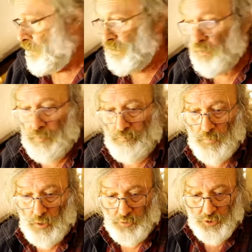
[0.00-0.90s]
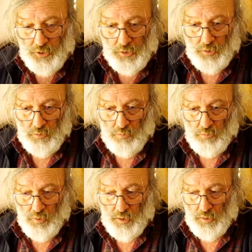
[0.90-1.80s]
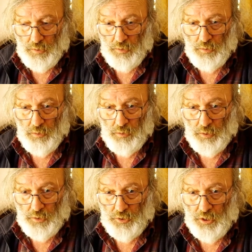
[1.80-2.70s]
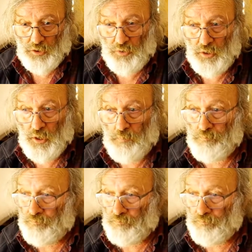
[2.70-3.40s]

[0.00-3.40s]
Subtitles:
Anyway, I'll see you in the next video.